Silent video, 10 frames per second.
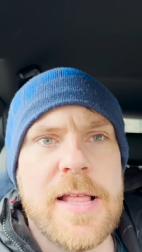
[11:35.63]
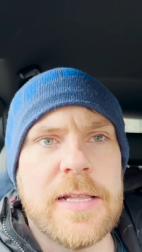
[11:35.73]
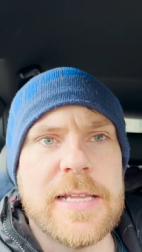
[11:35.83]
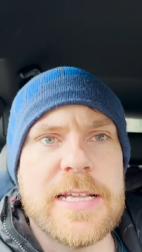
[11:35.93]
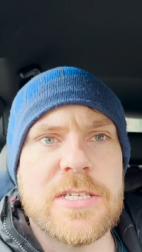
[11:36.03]

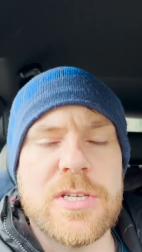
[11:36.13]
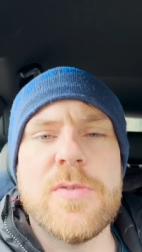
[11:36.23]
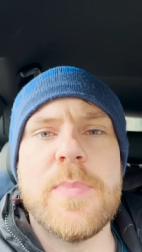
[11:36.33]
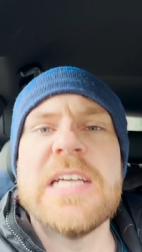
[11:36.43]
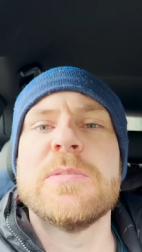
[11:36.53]
leads to
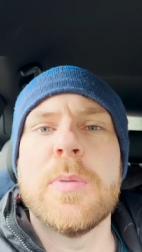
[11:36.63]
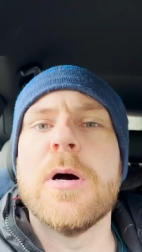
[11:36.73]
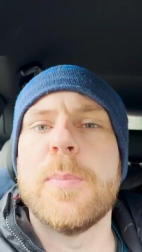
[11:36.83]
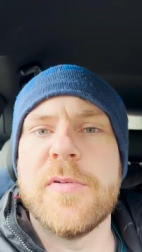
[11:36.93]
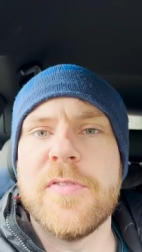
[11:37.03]
piss poor
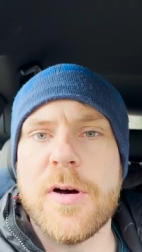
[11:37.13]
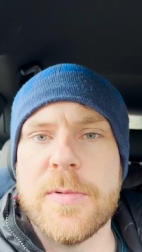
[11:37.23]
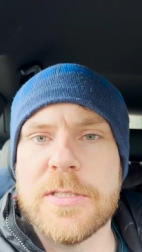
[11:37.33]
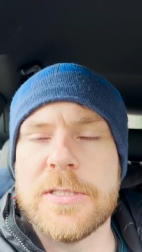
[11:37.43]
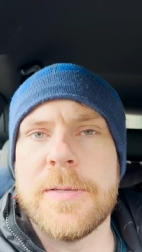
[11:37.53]

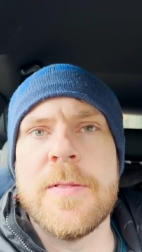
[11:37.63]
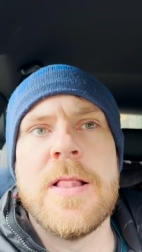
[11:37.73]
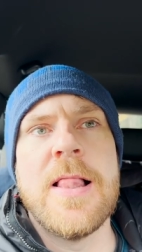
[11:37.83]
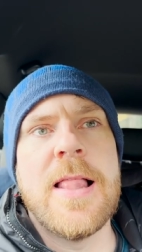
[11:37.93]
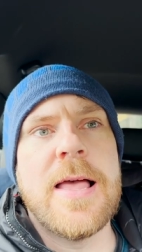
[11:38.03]
performance.
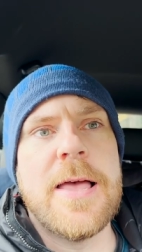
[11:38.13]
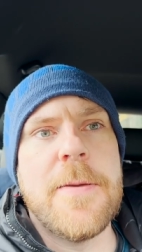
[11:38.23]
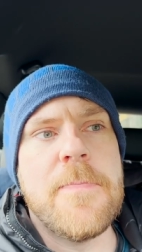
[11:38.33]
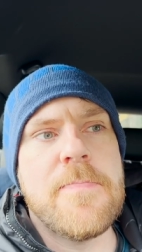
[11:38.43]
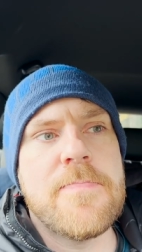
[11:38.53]

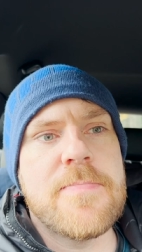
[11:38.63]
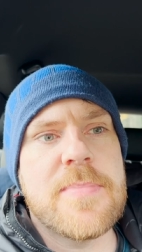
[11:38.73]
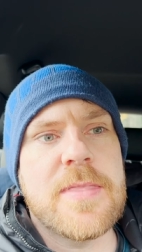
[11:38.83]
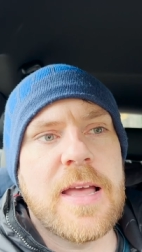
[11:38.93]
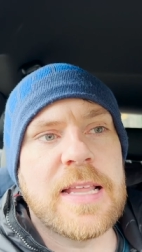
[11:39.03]
Um,
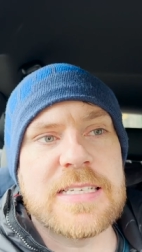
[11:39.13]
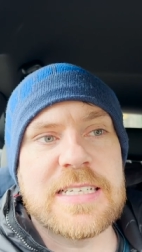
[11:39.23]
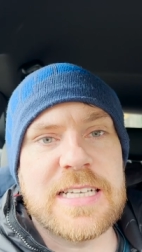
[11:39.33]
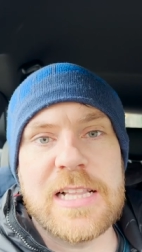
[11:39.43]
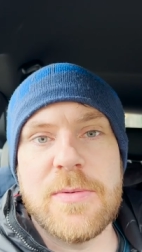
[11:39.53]
and that's
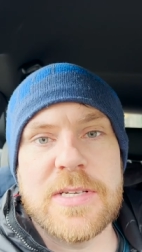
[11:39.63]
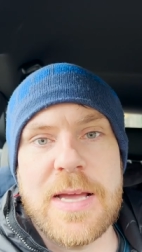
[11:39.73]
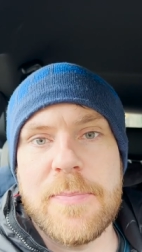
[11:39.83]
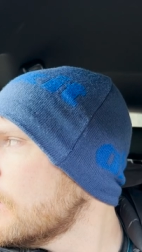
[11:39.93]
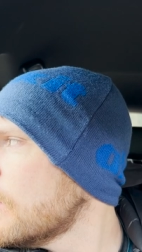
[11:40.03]
exactly what's
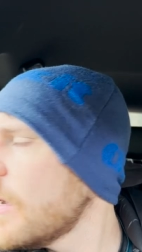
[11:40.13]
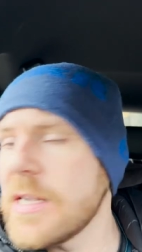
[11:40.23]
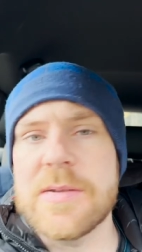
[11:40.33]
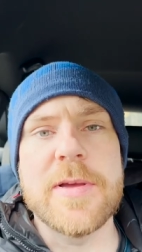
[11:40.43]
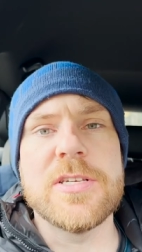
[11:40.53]
happened. As
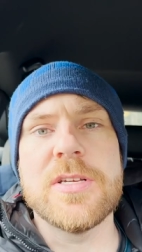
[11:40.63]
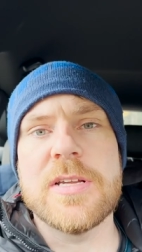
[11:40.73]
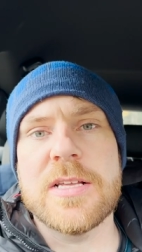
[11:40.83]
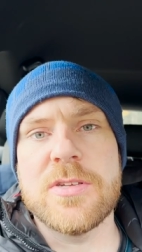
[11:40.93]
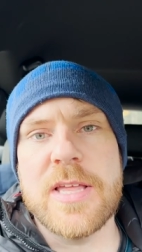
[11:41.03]
I mentioned, I
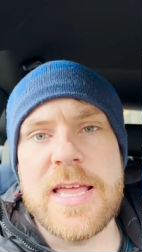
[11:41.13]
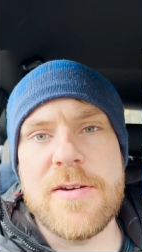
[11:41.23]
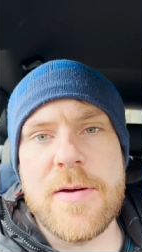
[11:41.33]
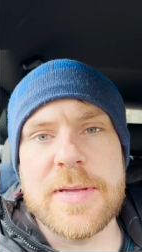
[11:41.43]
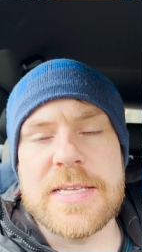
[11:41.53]
took the inner
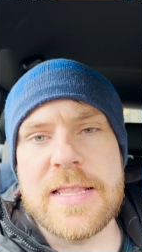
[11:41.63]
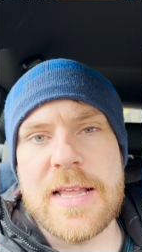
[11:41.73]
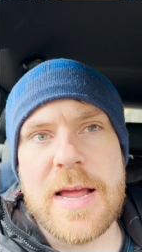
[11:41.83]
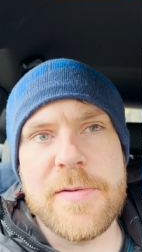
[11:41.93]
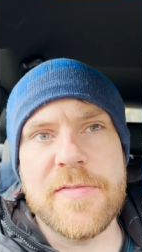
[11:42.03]
out my tent the
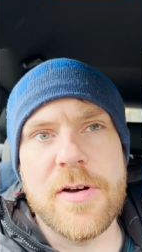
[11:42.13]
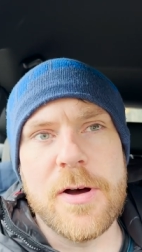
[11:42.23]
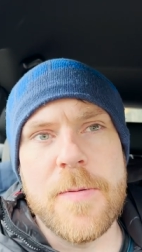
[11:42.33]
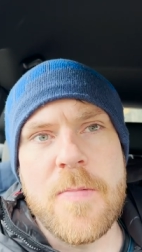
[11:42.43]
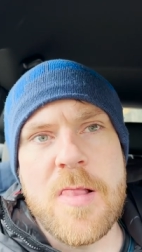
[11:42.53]
night before
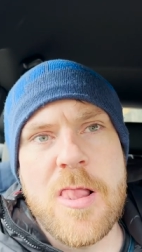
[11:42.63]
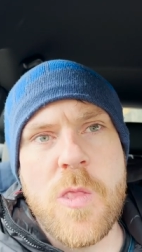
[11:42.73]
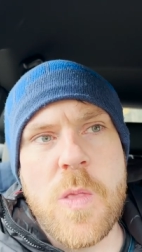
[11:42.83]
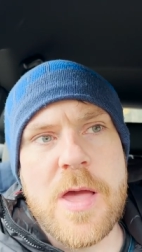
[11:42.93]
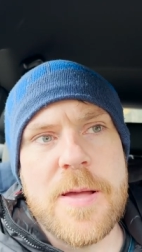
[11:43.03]

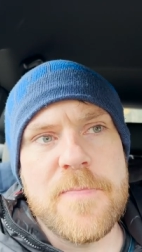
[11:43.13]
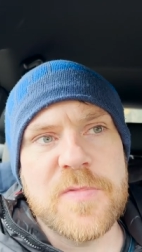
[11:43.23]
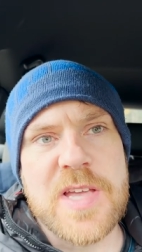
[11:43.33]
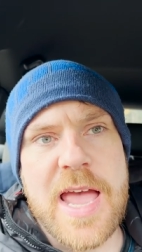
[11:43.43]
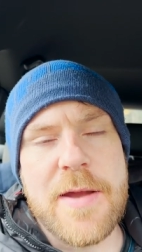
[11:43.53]
um,
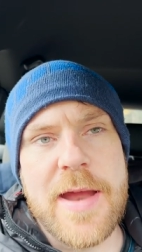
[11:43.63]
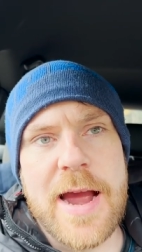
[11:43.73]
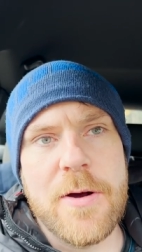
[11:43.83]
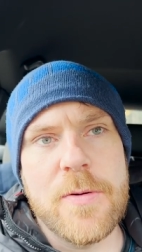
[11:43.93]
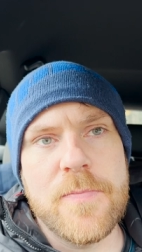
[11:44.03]
to air it
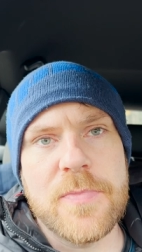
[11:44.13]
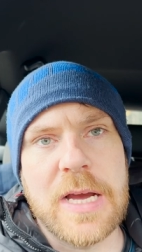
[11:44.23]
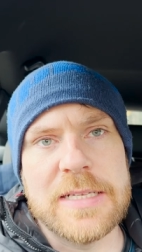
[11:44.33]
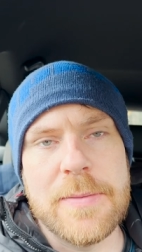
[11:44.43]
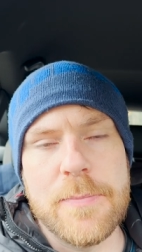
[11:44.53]
out. I
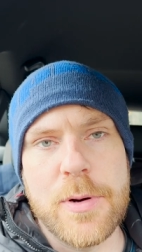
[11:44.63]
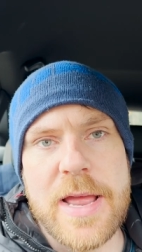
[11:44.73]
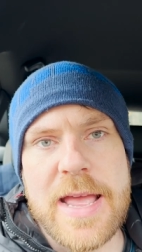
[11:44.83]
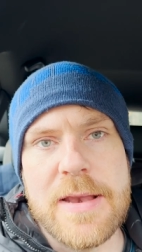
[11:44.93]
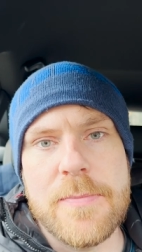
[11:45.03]
didn't put it
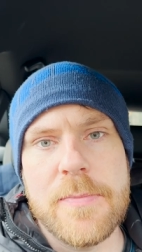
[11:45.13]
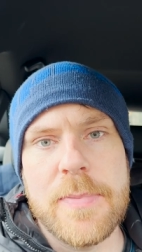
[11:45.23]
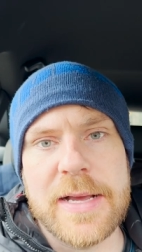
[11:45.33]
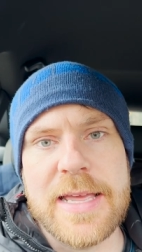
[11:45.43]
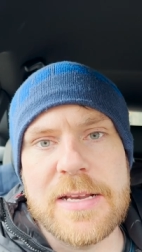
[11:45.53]
in
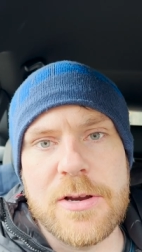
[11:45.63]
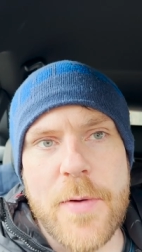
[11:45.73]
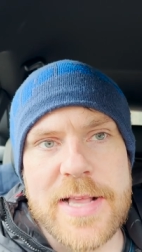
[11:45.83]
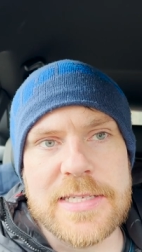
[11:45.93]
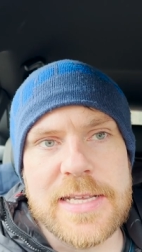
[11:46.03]
back in
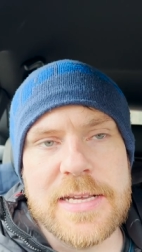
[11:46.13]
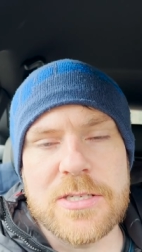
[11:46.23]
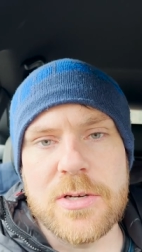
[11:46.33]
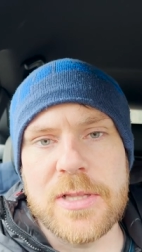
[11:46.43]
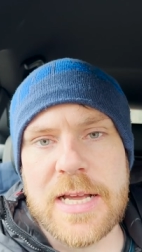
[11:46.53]
correctly.
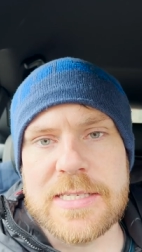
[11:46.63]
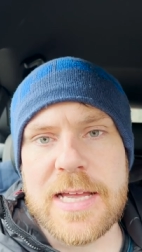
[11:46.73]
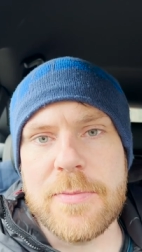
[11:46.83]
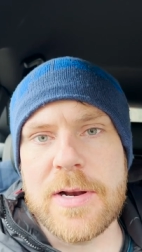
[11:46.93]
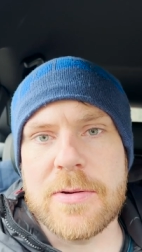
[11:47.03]
So last
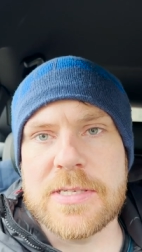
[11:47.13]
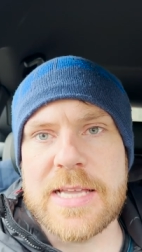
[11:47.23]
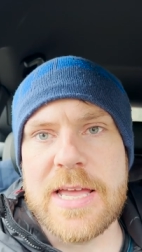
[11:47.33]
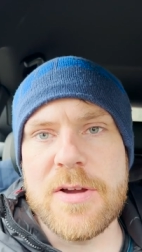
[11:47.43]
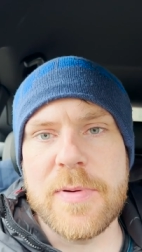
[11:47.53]
night when I was
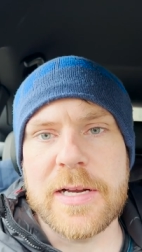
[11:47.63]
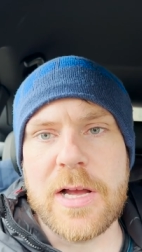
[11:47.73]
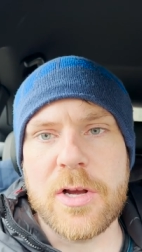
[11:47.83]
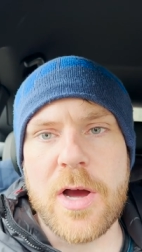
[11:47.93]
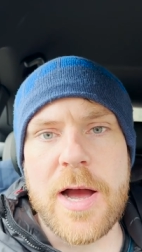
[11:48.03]
setting up and I got
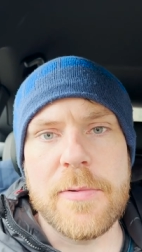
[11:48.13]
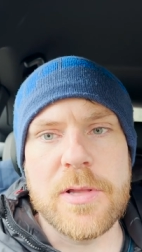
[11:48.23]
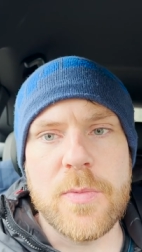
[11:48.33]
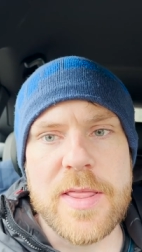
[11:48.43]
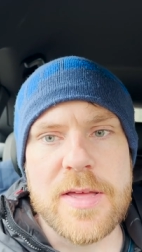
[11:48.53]
caught out in the
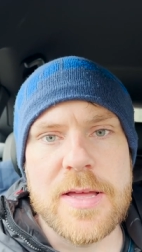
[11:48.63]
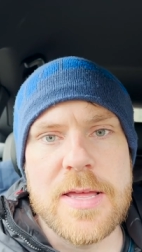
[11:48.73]
weather,